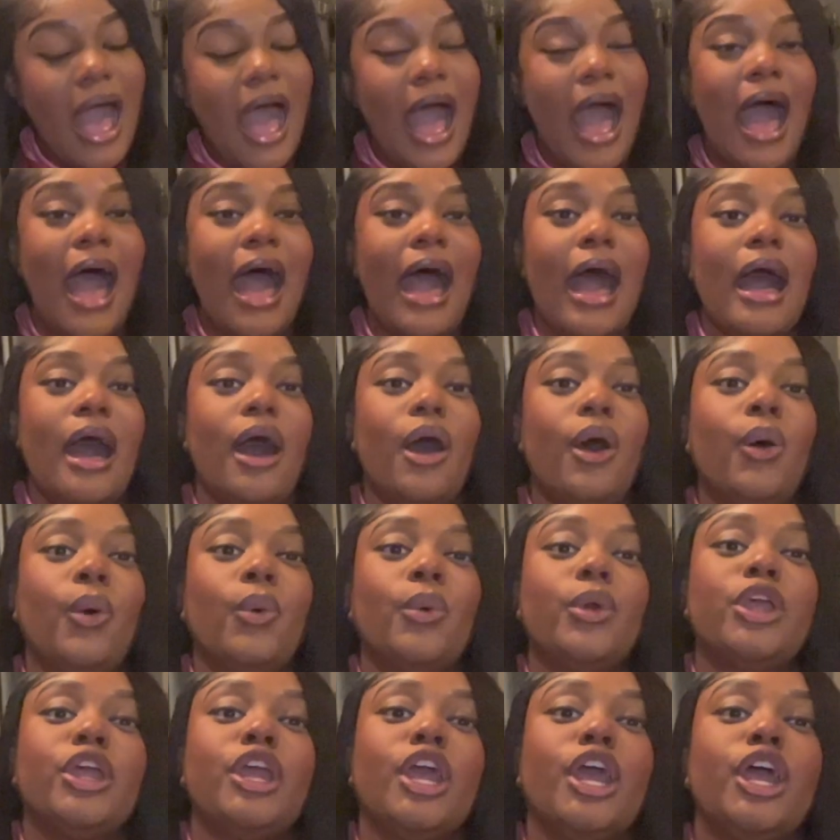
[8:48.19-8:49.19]

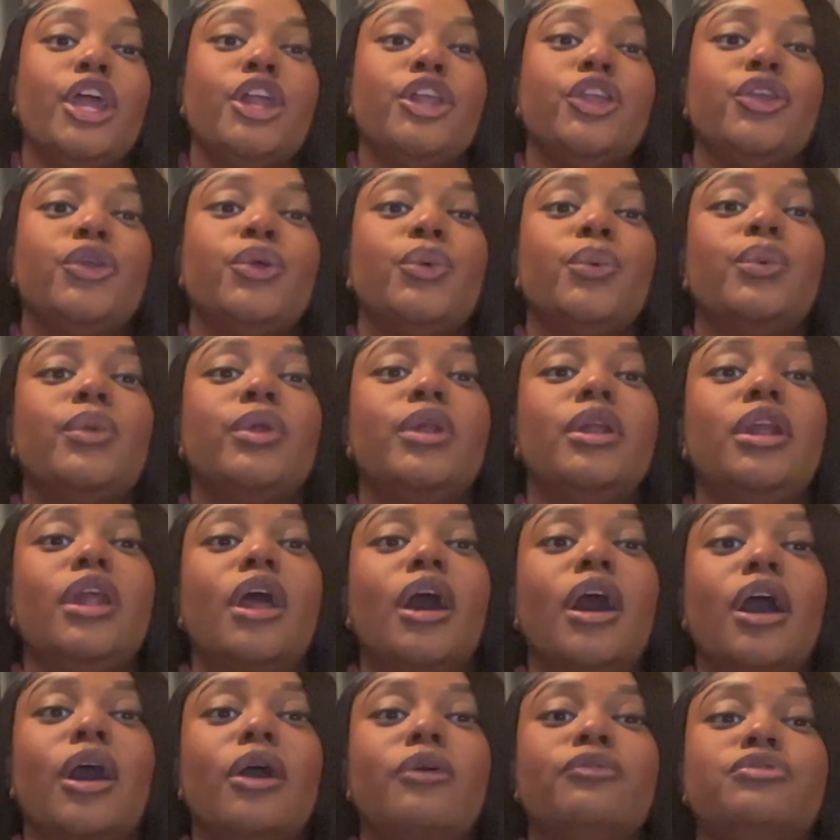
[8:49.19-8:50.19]
How can you
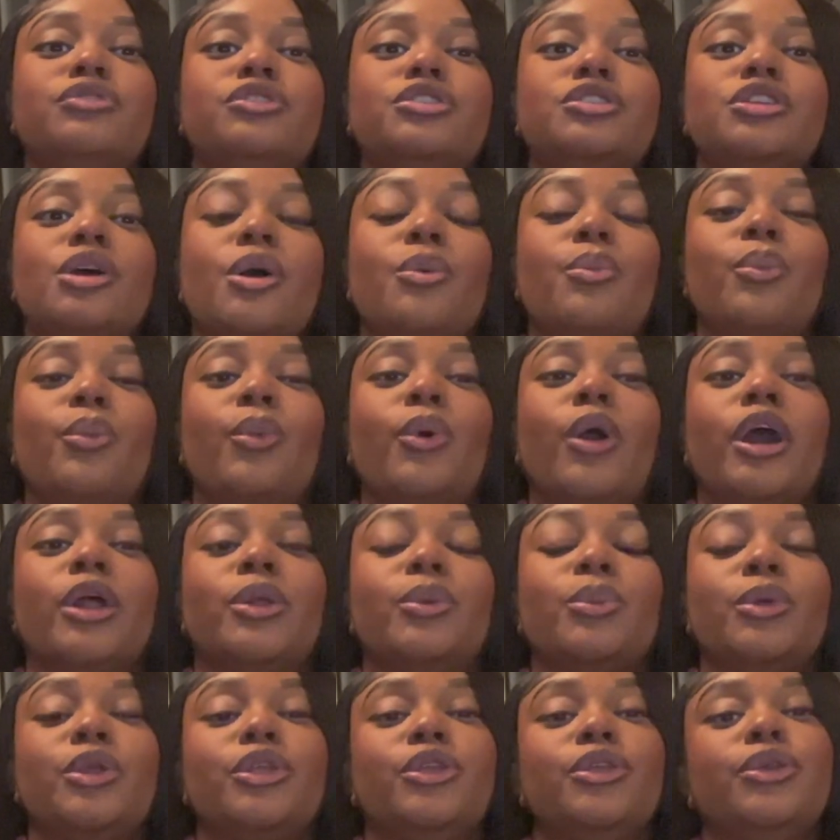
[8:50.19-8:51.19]
love
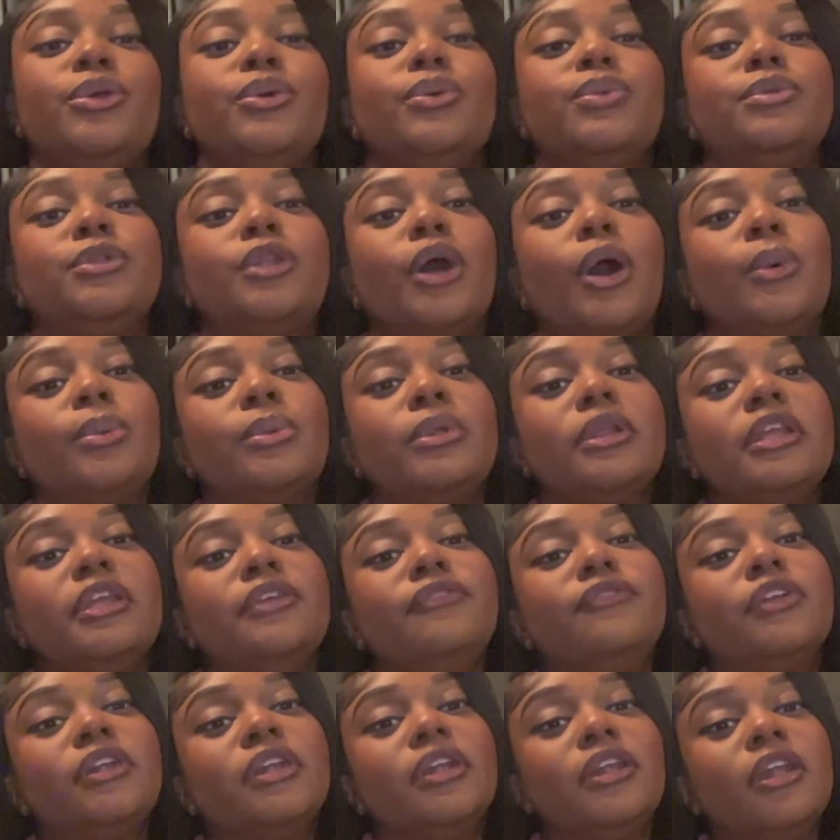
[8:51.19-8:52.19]
someone when you don't
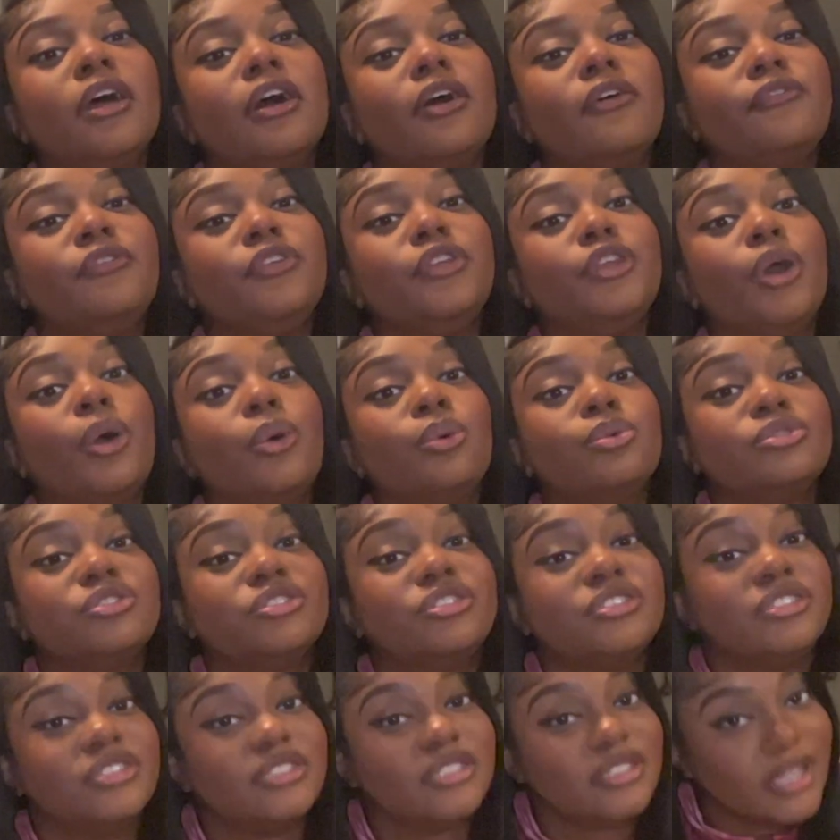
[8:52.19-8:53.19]
even love
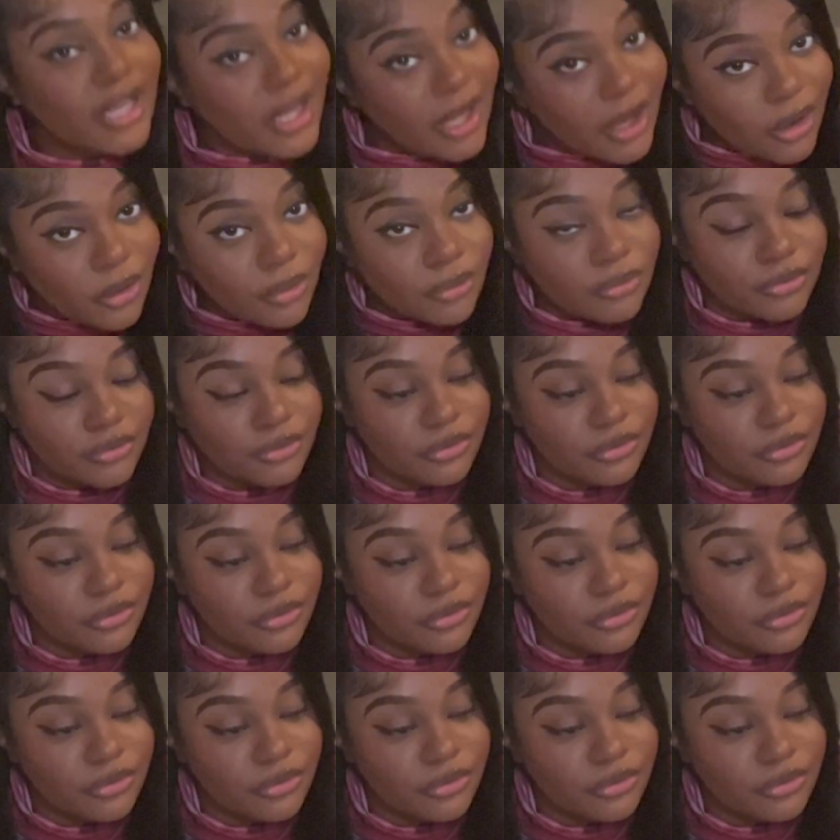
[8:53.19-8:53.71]
yourself?